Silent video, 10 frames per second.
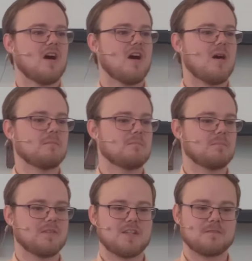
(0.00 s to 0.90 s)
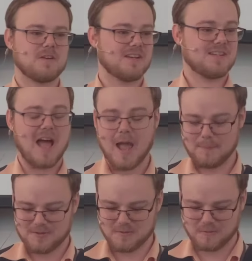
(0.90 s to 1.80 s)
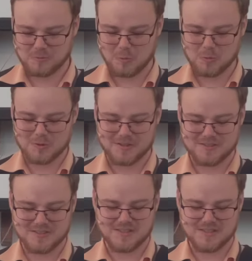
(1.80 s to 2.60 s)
uh, different types of rulers,